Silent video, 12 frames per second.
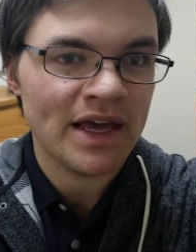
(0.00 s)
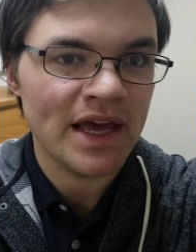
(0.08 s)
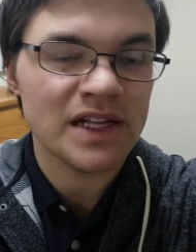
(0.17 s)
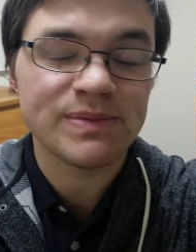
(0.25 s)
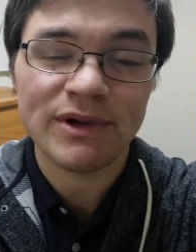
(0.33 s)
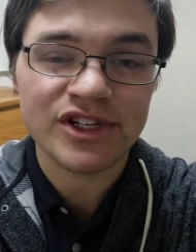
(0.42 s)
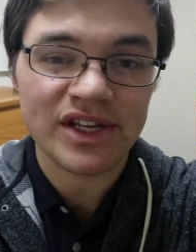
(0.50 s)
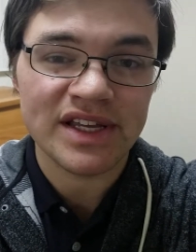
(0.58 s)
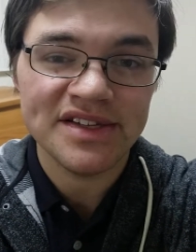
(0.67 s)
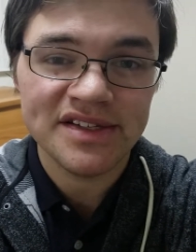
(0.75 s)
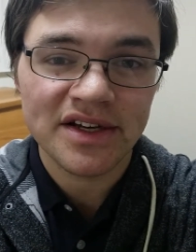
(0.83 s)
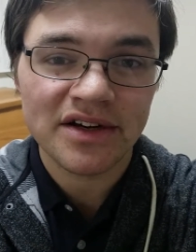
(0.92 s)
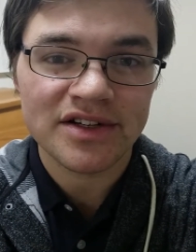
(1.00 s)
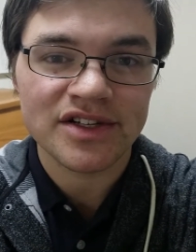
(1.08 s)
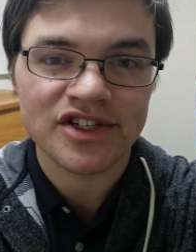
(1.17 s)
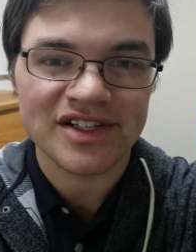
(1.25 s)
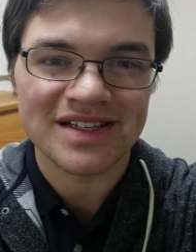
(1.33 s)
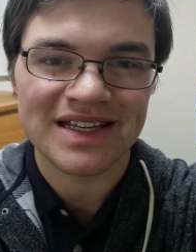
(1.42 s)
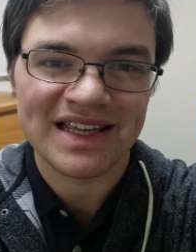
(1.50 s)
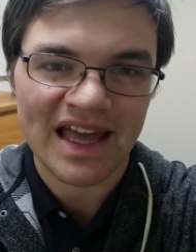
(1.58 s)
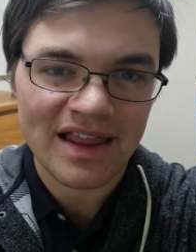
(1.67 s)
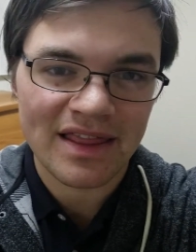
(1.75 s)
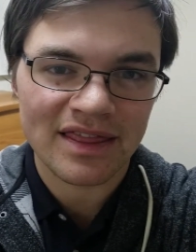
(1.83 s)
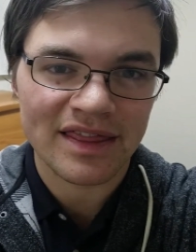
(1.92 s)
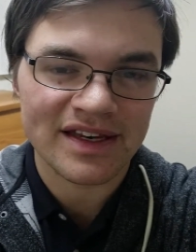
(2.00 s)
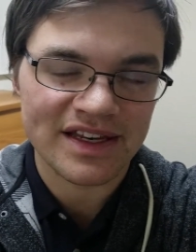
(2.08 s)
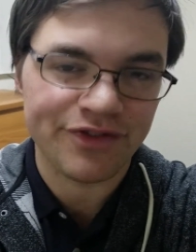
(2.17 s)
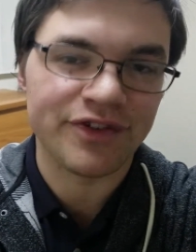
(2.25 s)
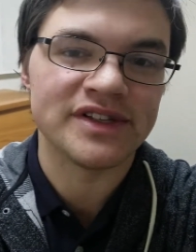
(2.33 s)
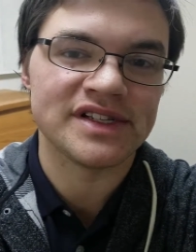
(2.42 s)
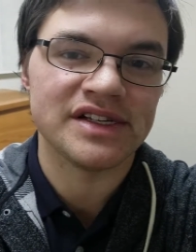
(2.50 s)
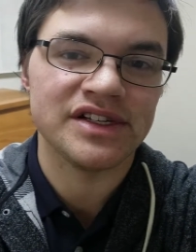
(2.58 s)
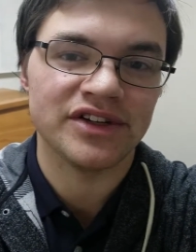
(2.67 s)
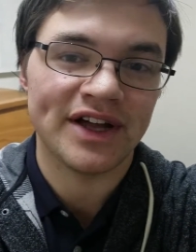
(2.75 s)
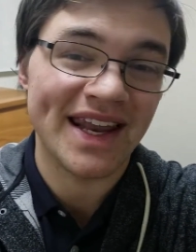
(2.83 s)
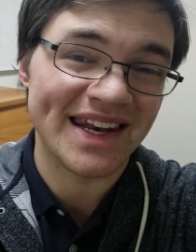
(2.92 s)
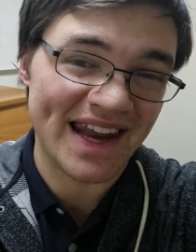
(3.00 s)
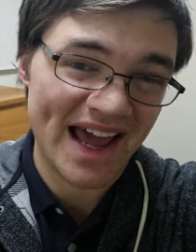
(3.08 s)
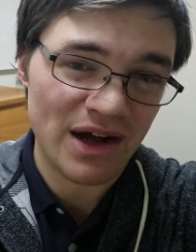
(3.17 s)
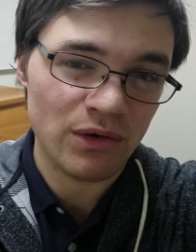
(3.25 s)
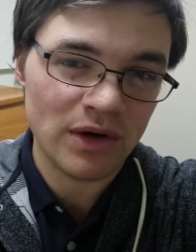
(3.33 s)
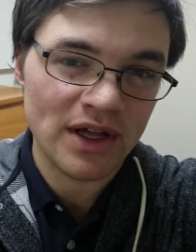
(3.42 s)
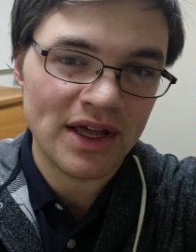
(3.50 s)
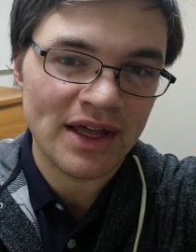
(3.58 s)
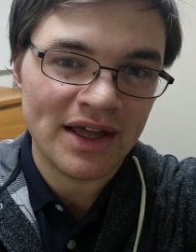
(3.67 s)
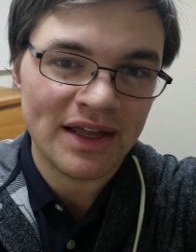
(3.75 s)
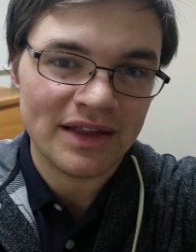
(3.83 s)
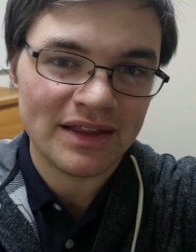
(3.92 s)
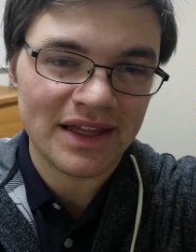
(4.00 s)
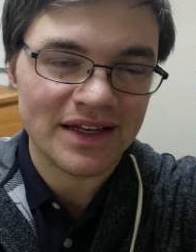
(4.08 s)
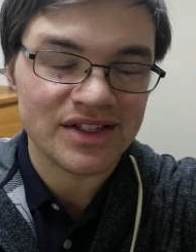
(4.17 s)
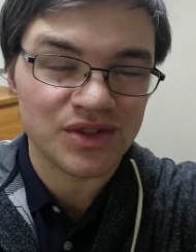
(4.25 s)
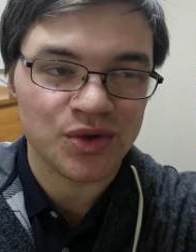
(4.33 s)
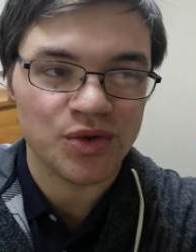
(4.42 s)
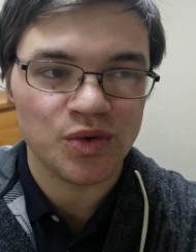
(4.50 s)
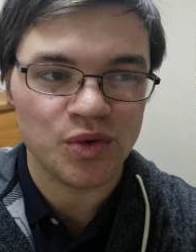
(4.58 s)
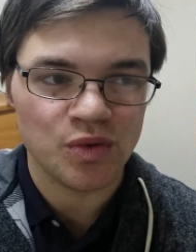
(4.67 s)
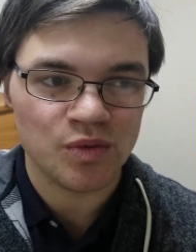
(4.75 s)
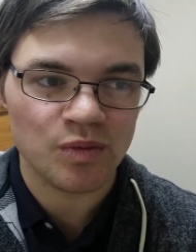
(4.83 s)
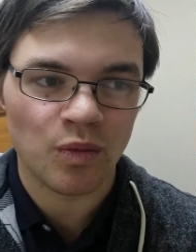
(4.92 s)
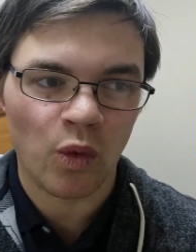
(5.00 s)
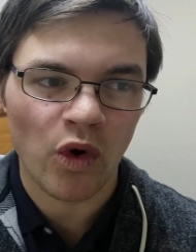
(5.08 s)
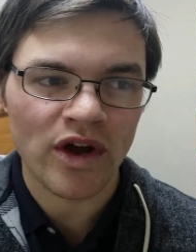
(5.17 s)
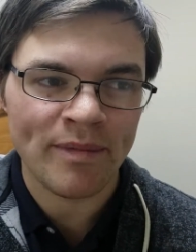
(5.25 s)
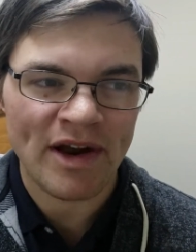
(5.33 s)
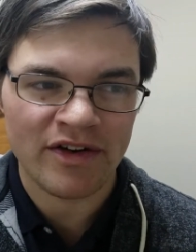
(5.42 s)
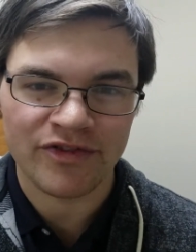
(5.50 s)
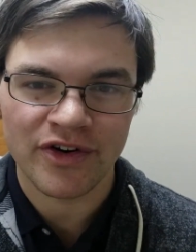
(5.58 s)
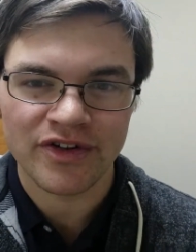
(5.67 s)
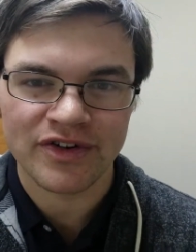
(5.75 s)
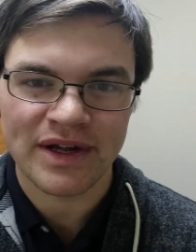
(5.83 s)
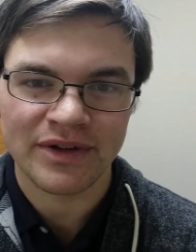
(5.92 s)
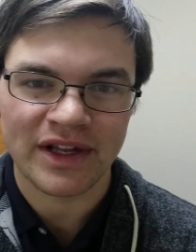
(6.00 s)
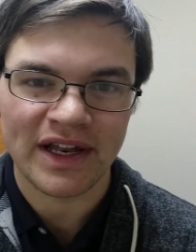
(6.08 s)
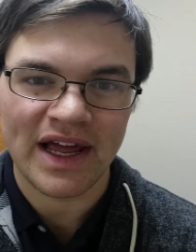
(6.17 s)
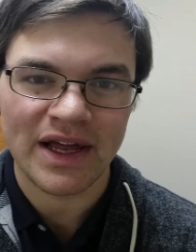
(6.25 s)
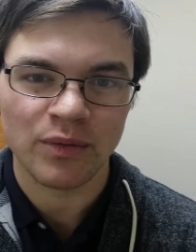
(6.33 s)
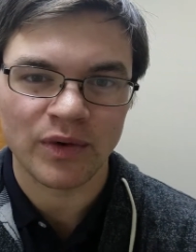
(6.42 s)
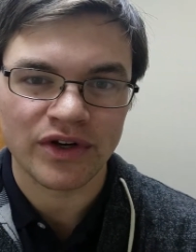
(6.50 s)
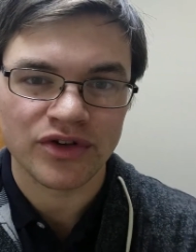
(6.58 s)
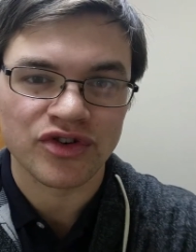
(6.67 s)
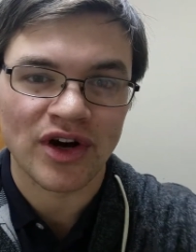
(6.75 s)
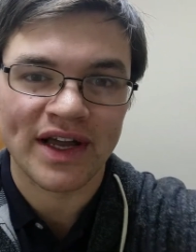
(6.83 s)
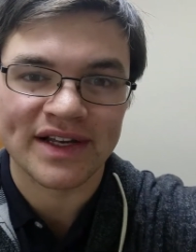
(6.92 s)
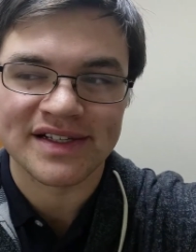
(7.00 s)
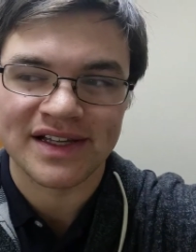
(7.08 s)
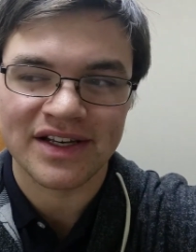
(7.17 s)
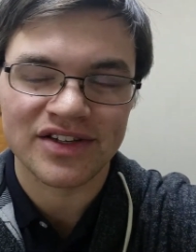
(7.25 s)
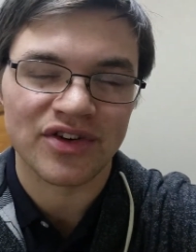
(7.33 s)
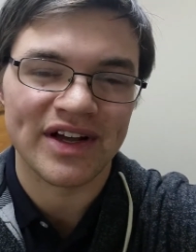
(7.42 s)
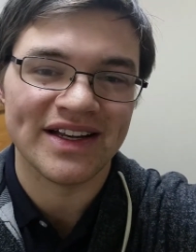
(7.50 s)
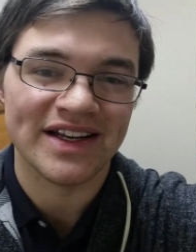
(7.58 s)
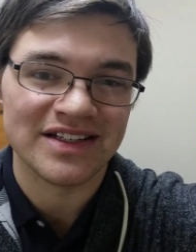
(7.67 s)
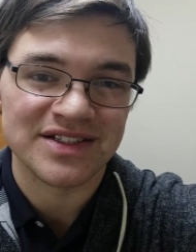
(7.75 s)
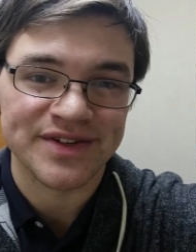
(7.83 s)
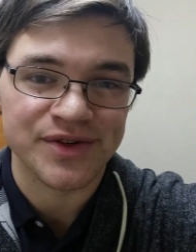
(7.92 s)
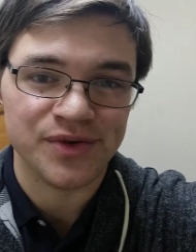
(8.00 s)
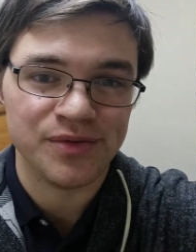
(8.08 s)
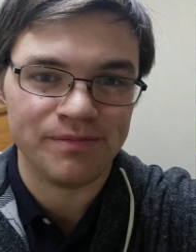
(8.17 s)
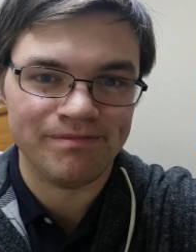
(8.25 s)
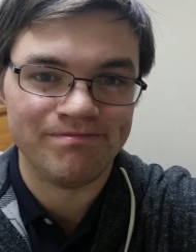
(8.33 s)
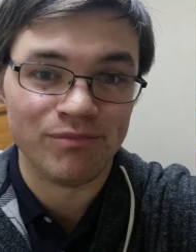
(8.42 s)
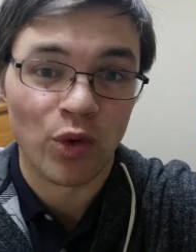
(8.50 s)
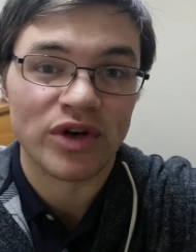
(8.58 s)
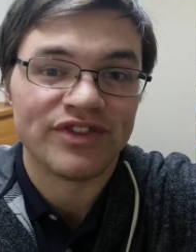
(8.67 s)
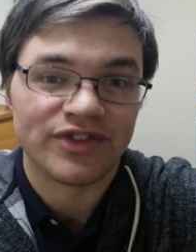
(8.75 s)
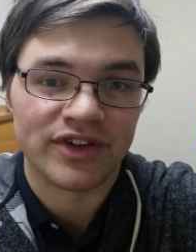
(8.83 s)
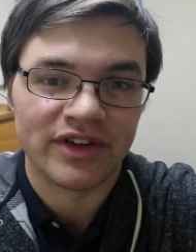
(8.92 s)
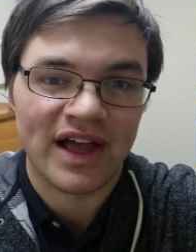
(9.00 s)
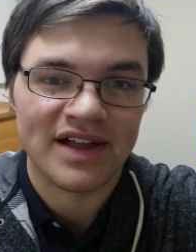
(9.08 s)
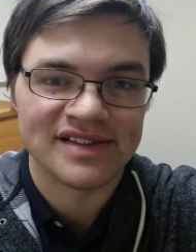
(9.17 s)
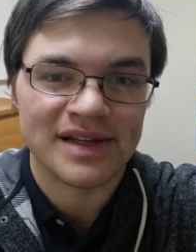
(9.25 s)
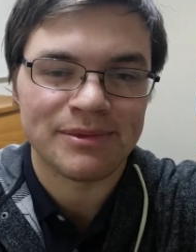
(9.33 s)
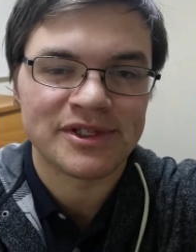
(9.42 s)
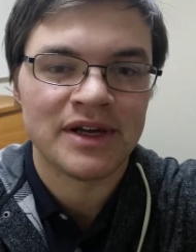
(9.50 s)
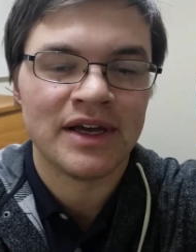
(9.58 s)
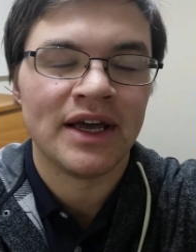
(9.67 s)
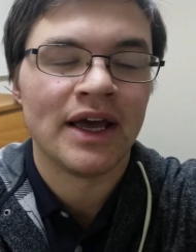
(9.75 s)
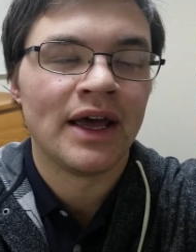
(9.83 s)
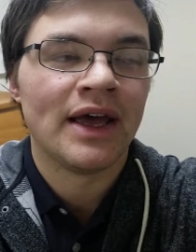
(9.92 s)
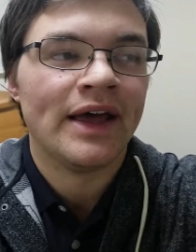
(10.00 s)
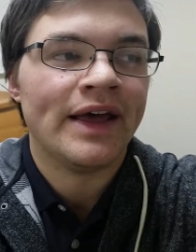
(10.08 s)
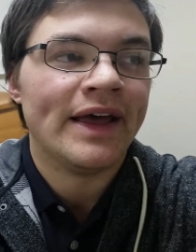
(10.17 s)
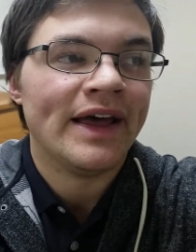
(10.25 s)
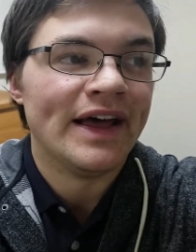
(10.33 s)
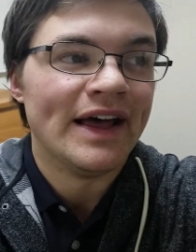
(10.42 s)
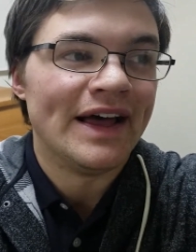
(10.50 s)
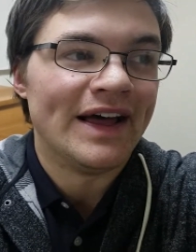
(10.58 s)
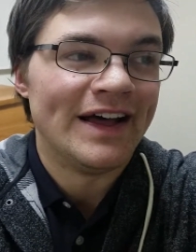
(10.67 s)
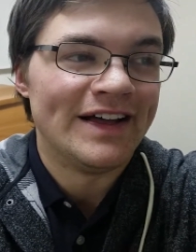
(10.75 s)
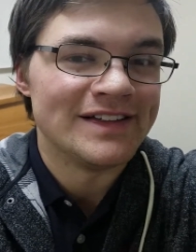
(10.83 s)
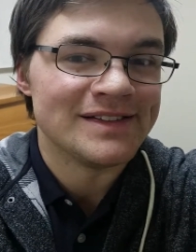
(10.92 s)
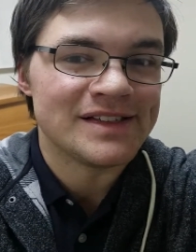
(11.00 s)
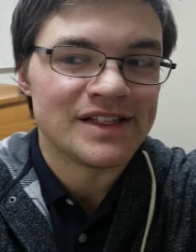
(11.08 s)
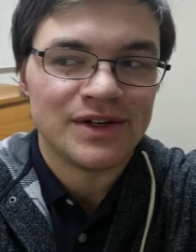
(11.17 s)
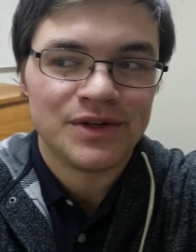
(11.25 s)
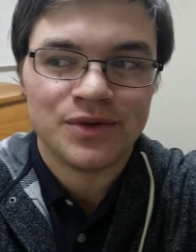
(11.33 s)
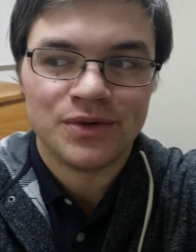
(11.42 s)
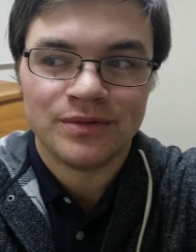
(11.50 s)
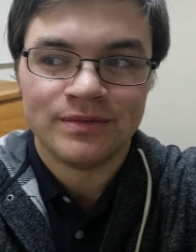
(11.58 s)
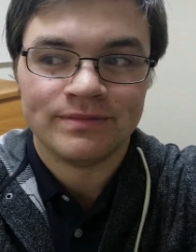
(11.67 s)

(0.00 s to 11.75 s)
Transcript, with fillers: it's much easier to just get the difference into your head now than to worry about it farther down the line when you're trying to integrate it into more difficult concepts. Uh, so,